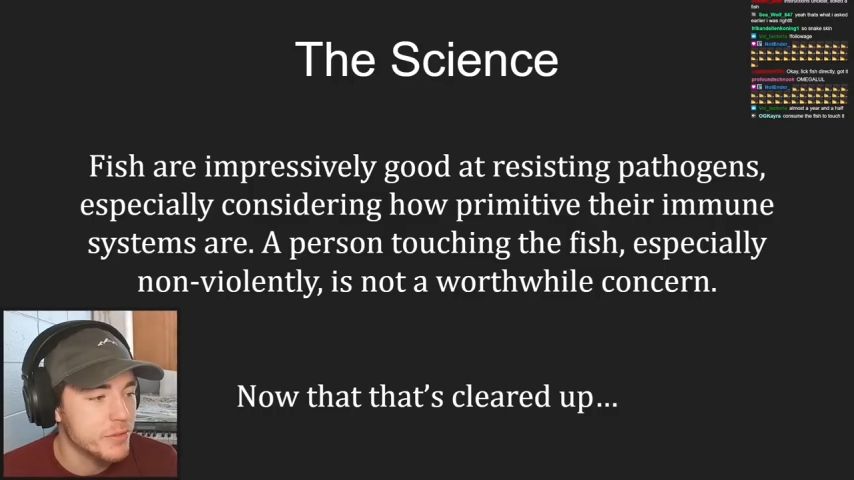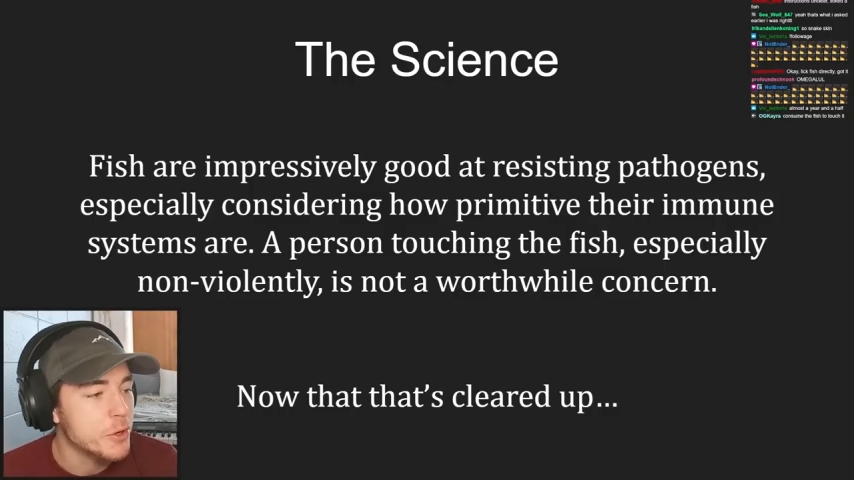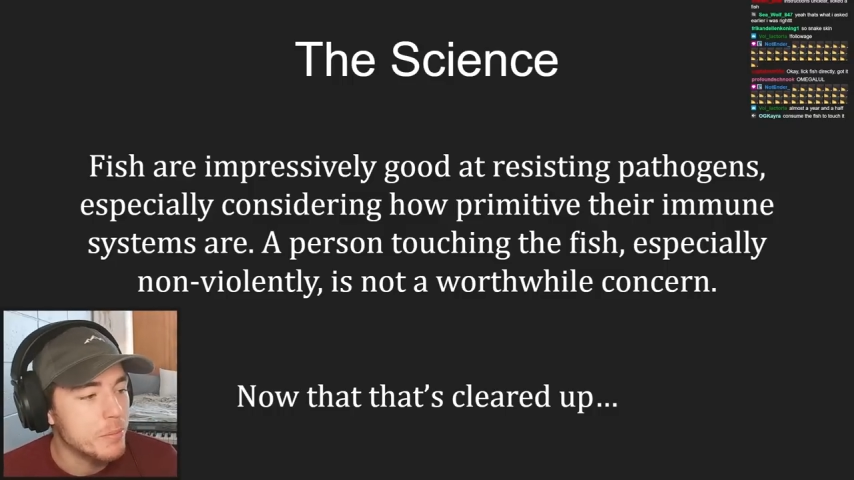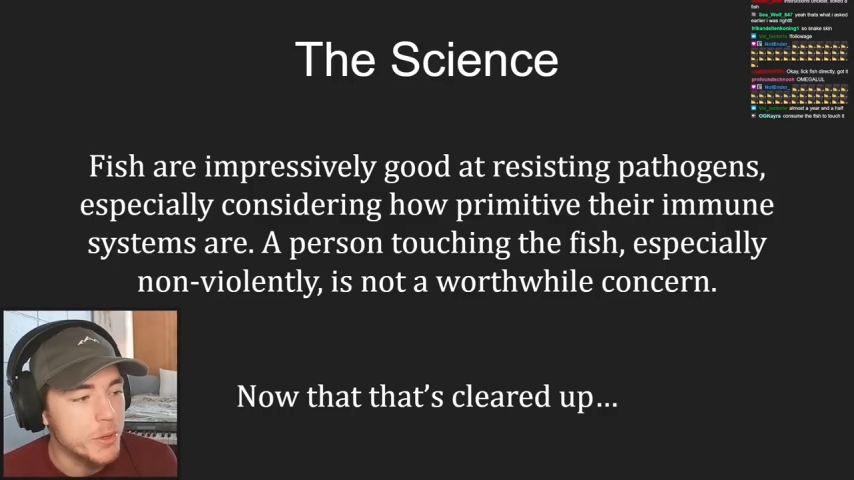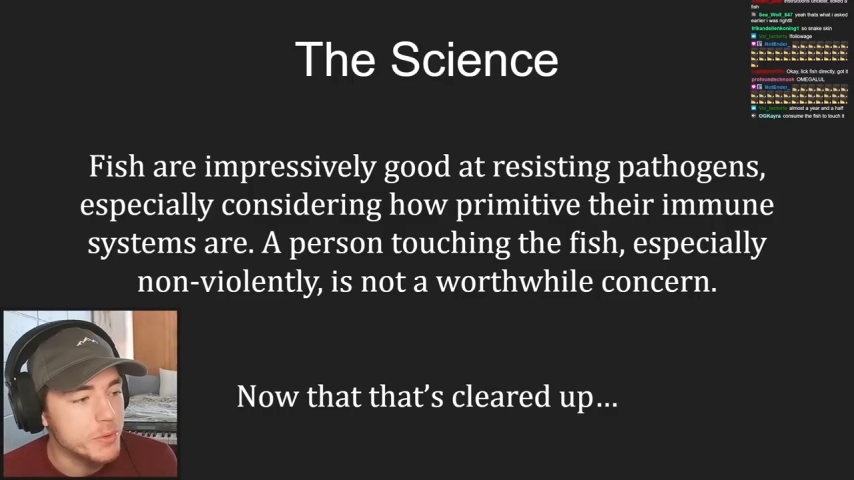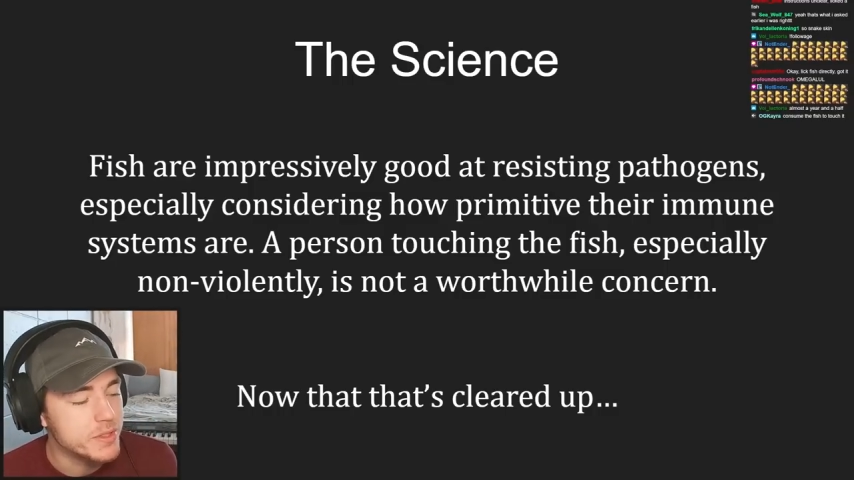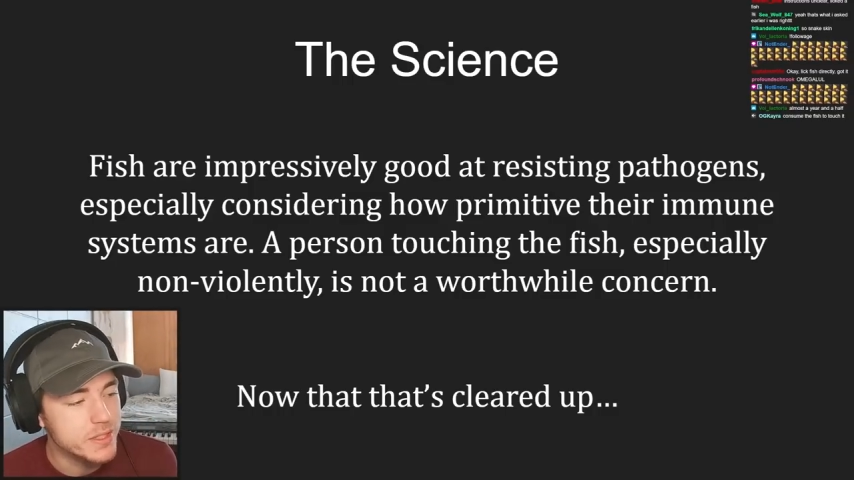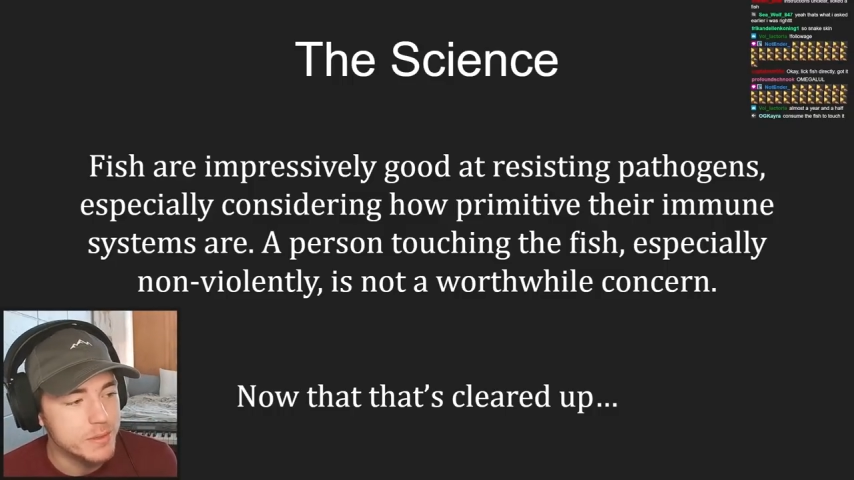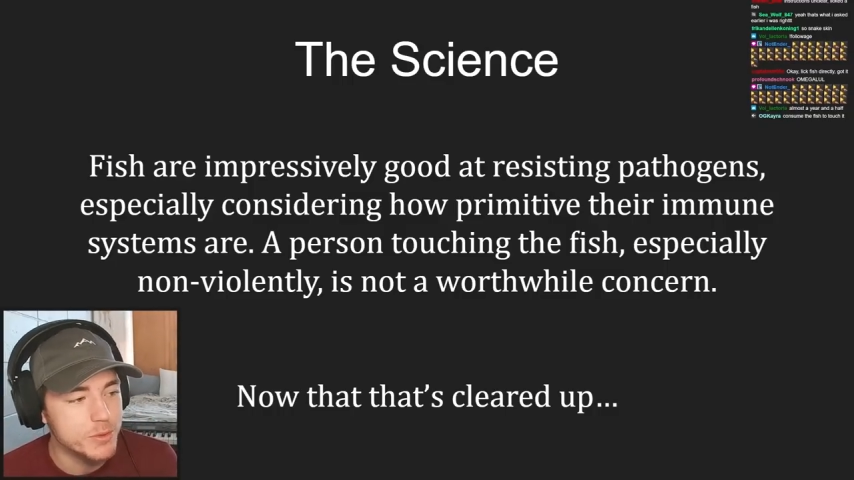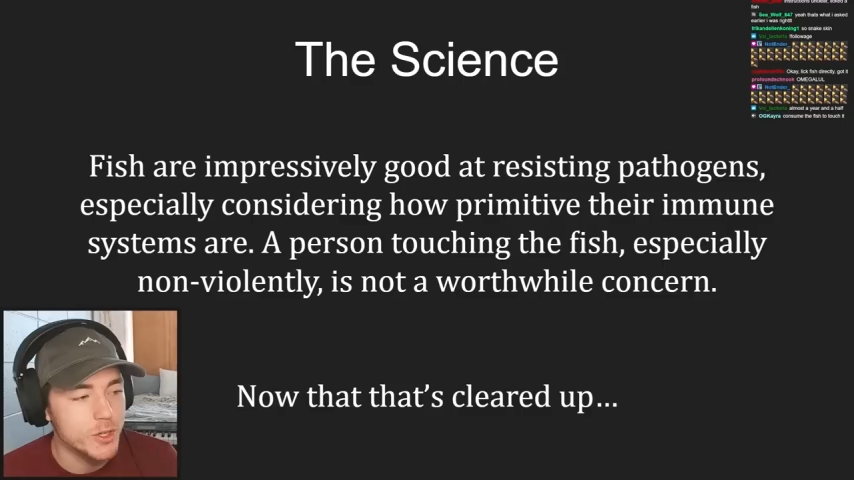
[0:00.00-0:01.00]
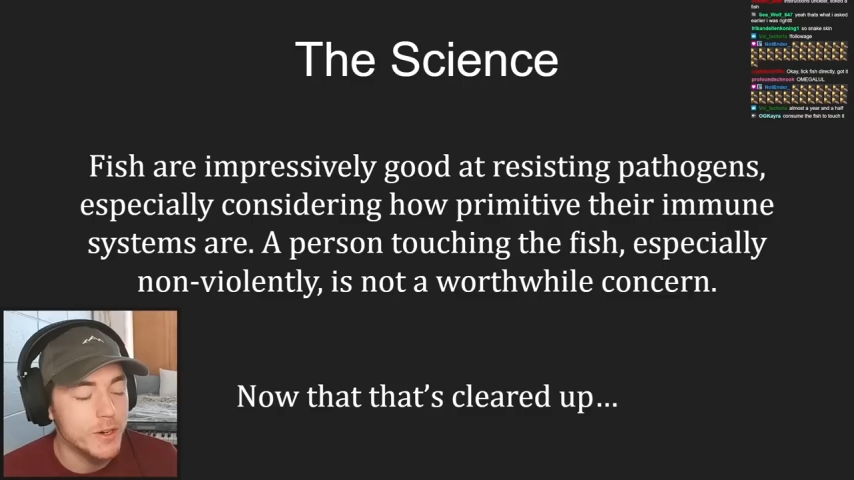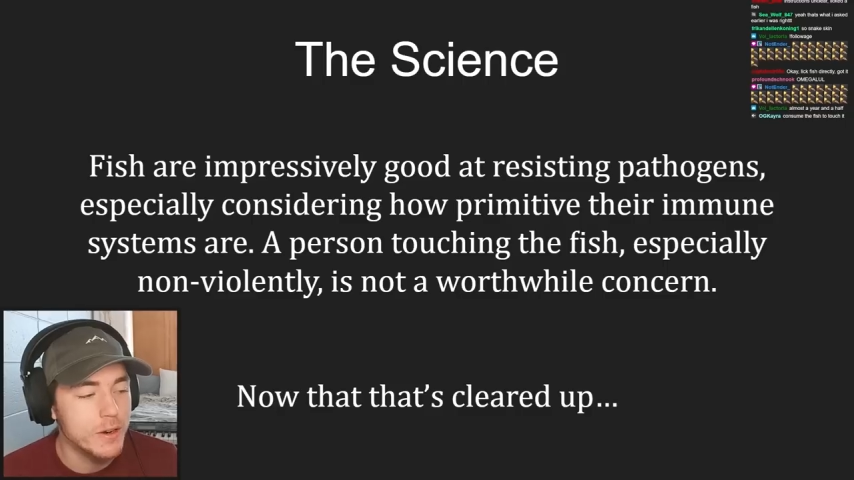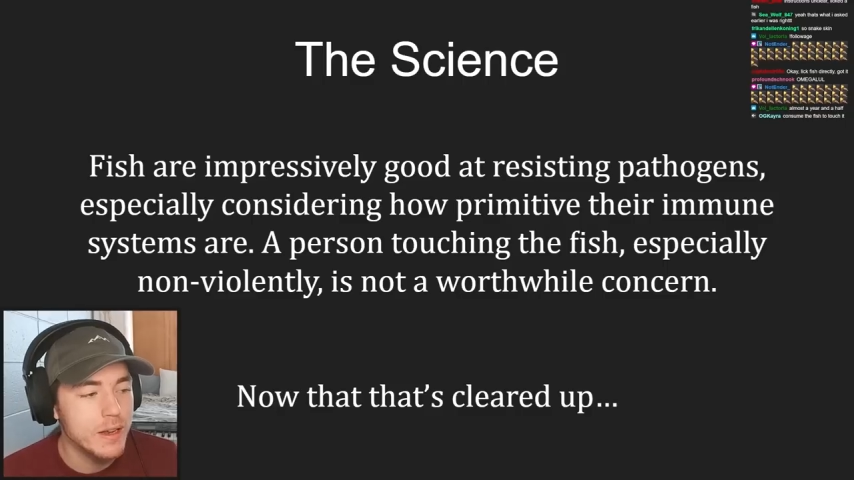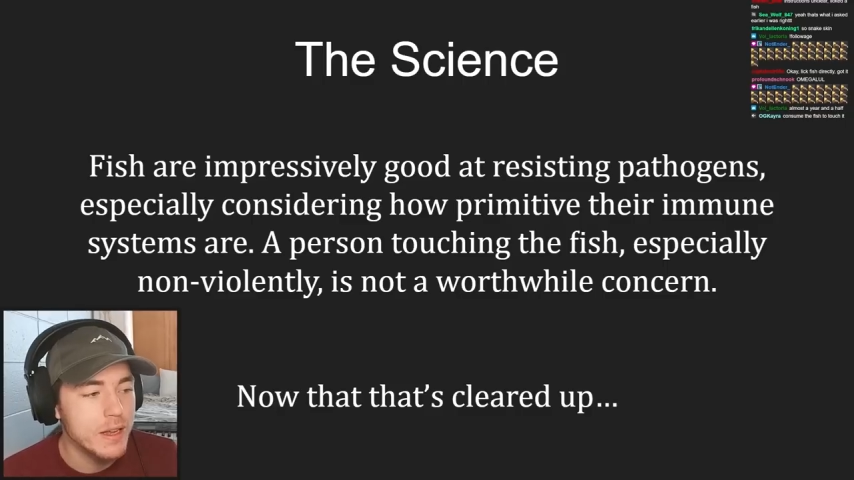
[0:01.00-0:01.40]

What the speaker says: their immune systems are.